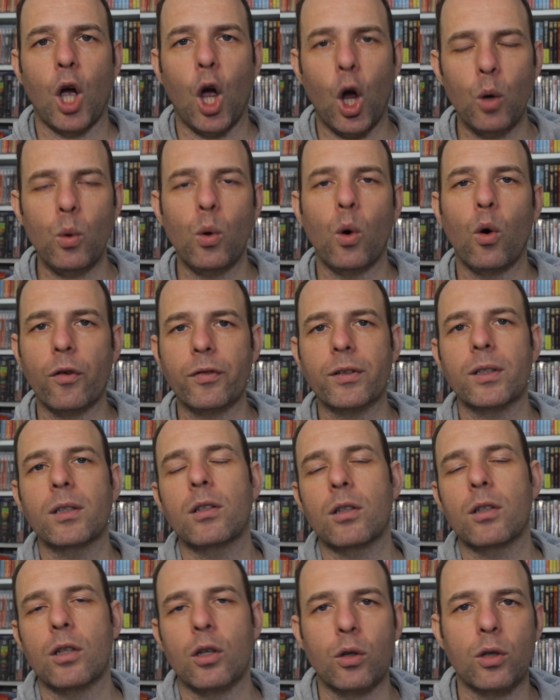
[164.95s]
How
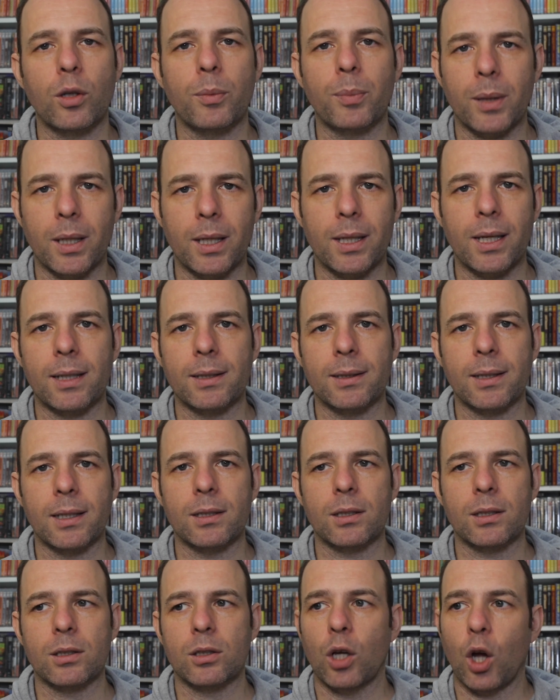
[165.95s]
often are you going to play that
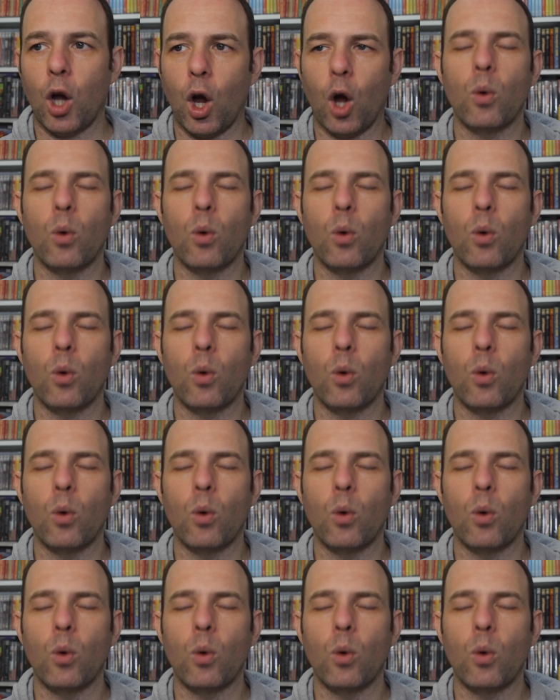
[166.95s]
disc?